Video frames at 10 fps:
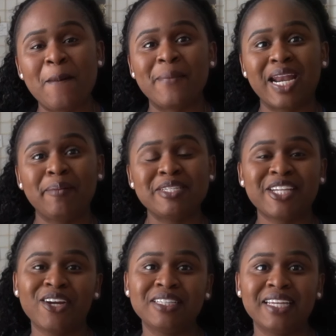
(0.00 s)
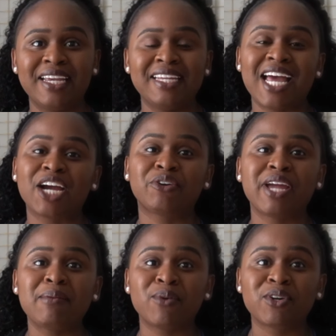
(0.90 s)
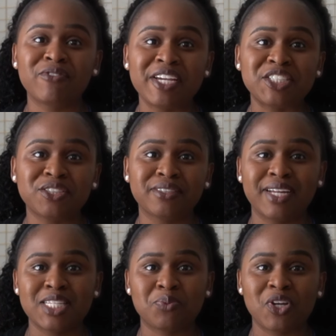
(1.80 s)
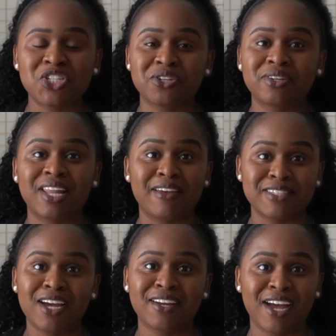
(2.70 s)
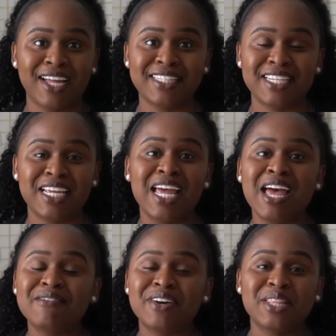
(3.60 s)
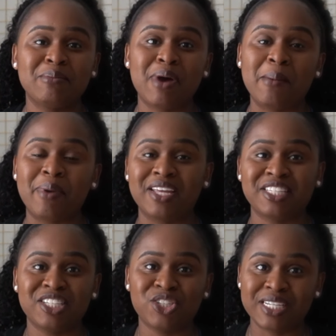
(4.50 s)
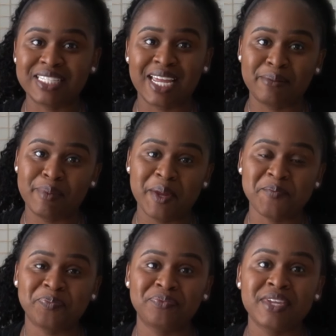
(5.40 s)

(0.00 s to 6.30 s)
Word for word: My name is Carlene. I create motivational, inspirational, lifestyle content for other mom bosses just like me.